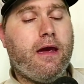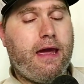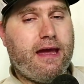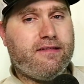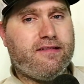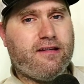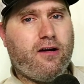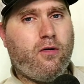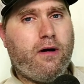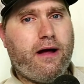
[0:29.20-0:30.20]
And
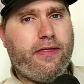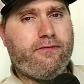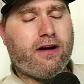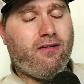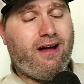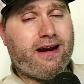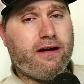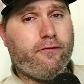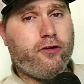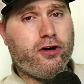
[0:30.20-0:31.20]
so uh, they've done a lot
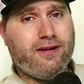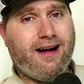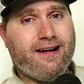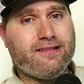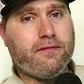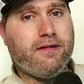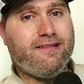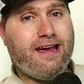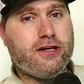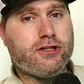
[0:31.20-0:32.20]
of good
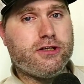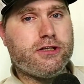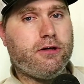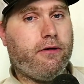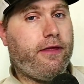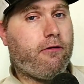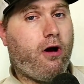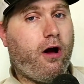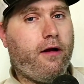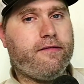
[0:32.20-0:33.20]
customizations to it. They're
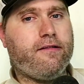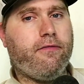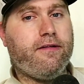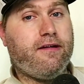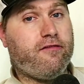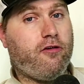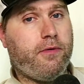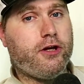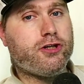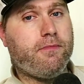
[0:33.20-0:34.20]
also the
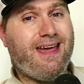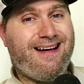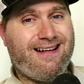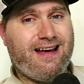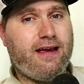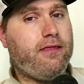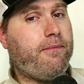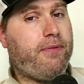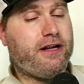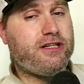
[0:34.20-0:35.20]
distribution behind
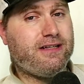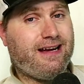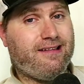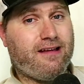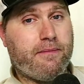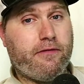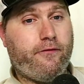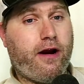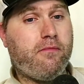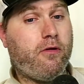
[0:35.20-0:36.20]
the Budgie desktop
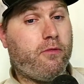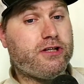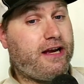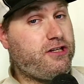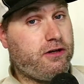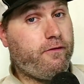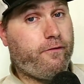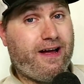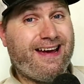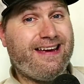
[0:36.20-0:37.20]
environment, which I do
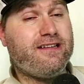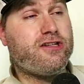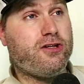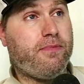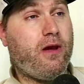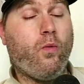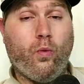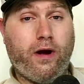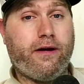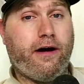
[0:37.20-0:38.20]
find to be
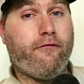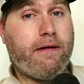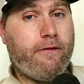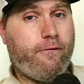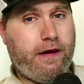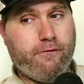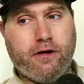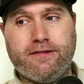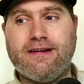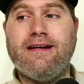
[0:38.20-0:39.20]
one of my
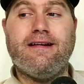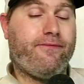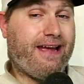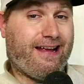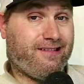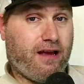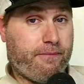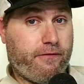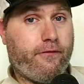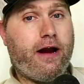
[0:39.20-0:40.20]
favorite
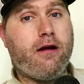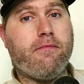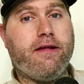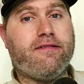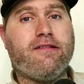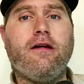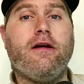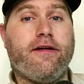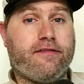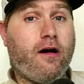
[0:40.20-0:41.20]
desktop environments.
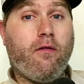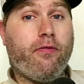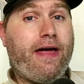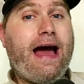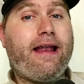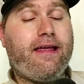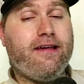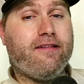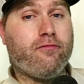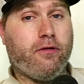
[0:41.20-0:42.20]
So that
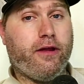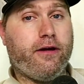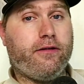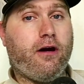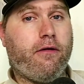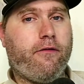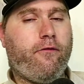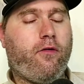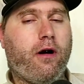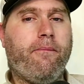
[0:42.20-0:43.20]
is really good going
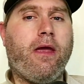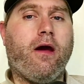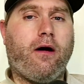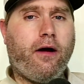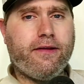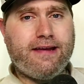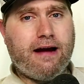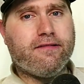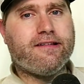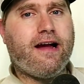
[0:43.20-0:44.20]
for it. On the
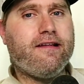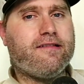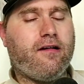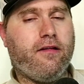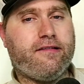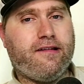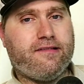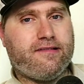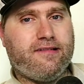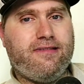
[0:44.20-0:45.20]
downside, Solus
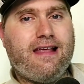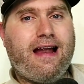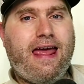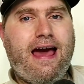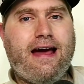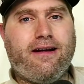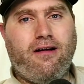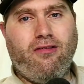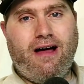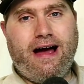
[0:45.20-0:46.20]
has not had
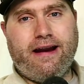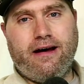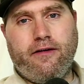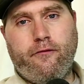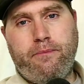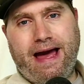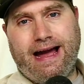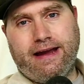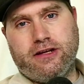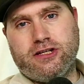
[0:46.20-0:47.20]
a lot of
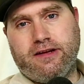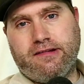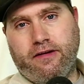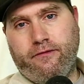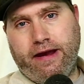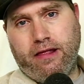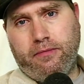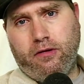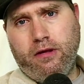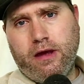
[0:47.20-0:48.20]
packages
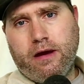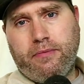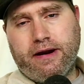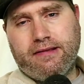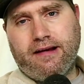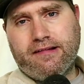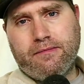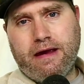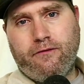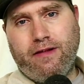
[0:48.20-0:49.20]
available, but it
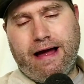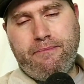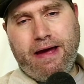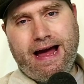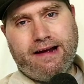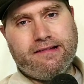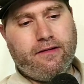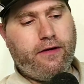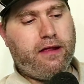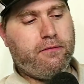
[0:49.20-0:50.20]
does make Flatpaks
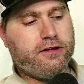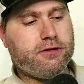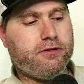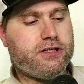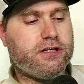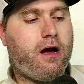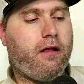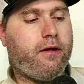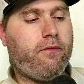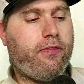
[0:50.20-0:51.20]
available to
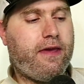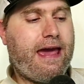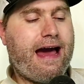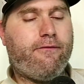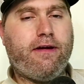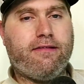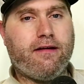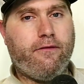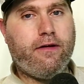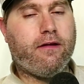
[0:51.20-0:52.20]
install. And with the
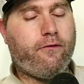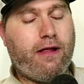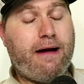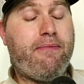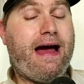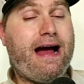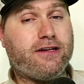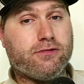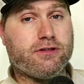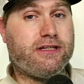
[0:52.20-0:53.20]
advent of either
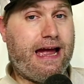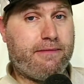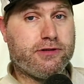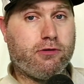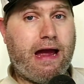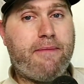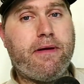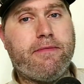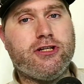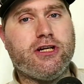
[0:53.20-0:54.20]
Flatpaks or snaps or
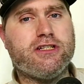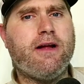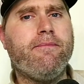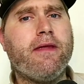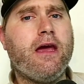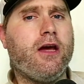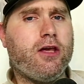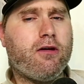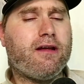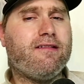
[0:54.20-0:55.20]
app images,
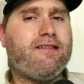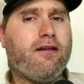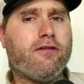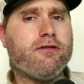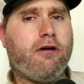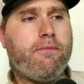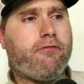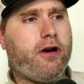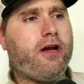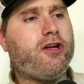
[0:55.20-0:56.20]
you can still do a
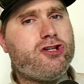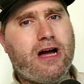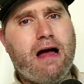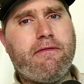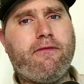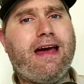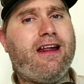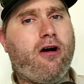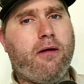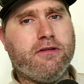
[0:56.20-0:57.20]
pretty good job of
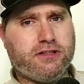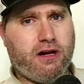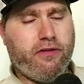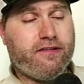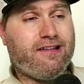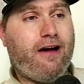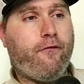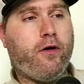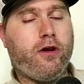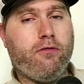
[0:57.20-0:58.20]
getting almost all of the
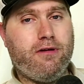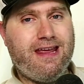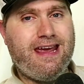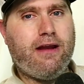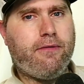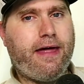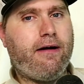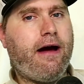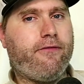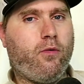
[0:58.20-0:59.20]
software you need
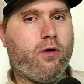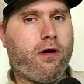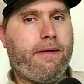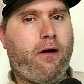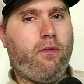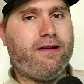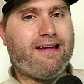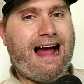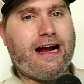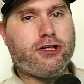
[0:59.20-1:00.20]
without having to worry about what's
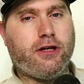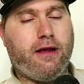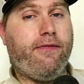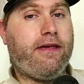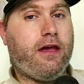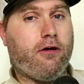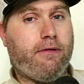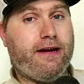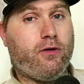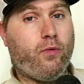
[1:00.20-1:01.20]
actually in the
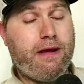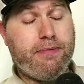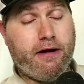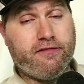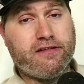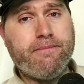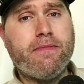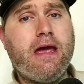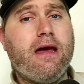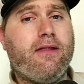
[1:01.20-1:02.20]
curated repos.
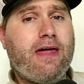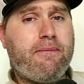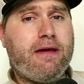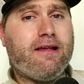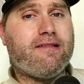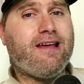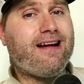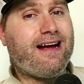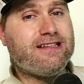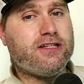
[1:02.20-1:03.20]
That being
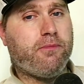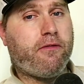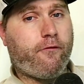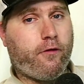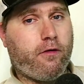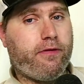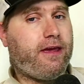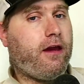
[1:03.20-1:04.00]
said, I still prefer the